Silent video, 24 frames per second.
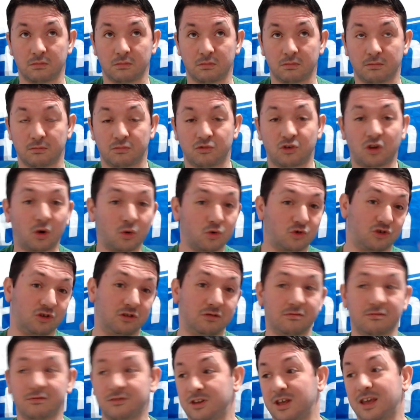
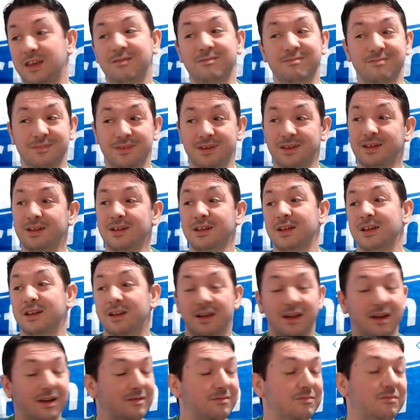Tosin, see?
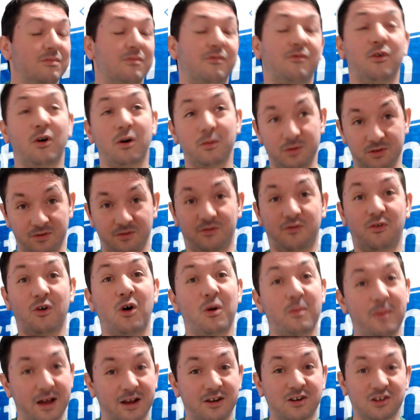
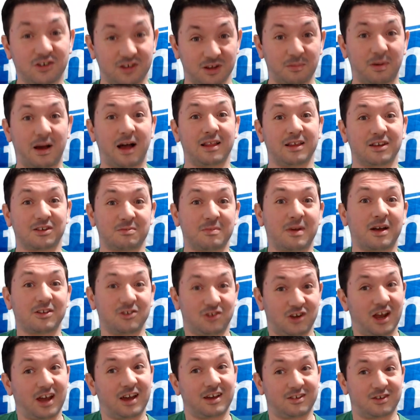Former Crystal Palace man,
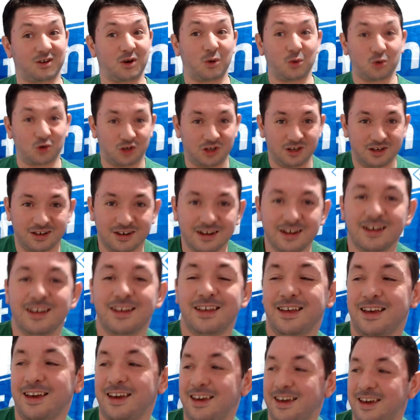Cenk Tosin.
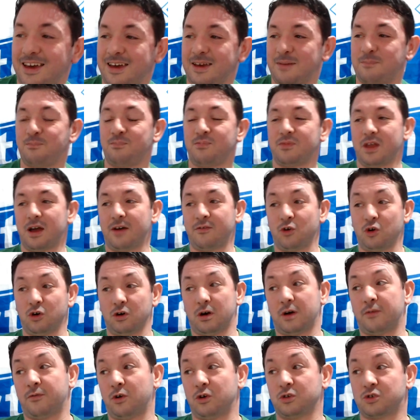I've
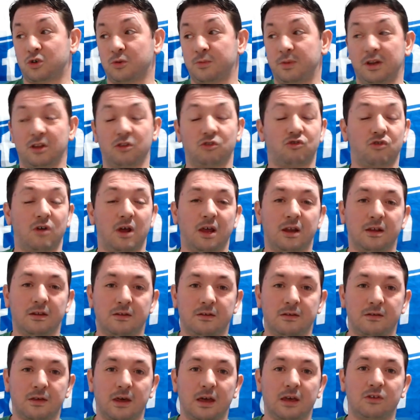also been in training
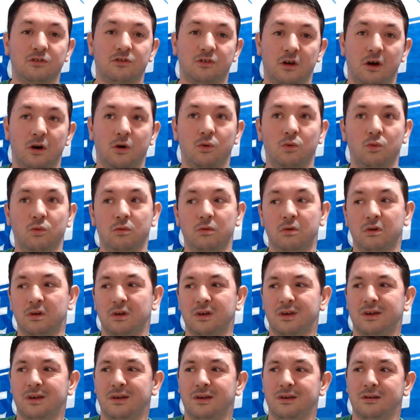today, so
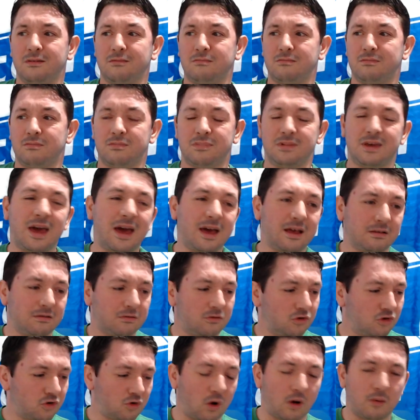yeah,
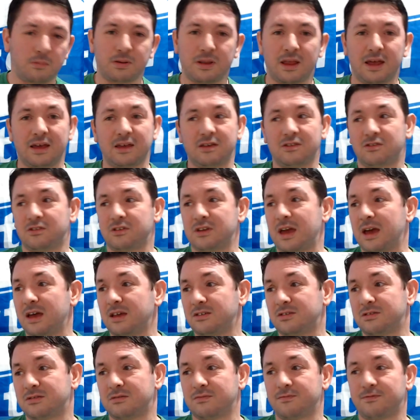squad players,
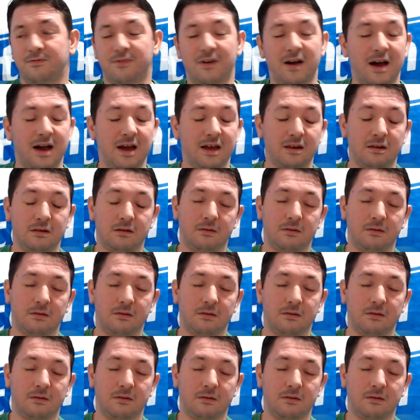yes, fine.